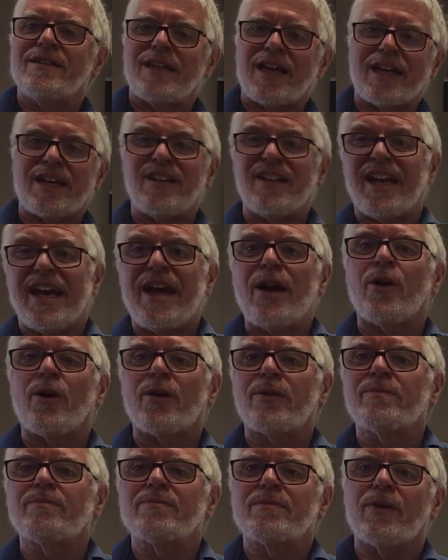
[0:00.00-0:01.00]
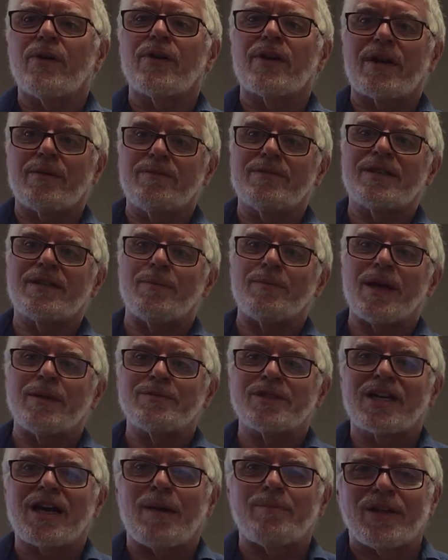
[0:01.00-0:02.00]
like a layer or
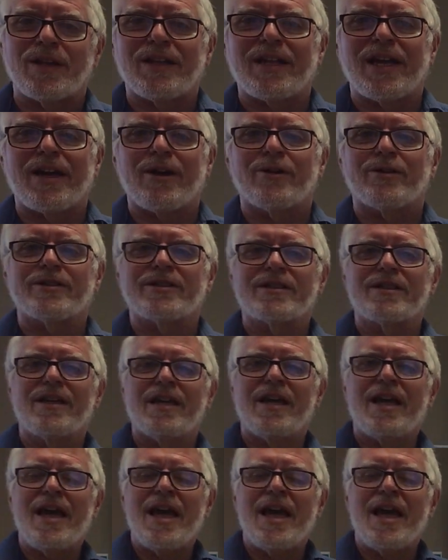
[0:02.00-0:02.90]
sometimes a couple of layers.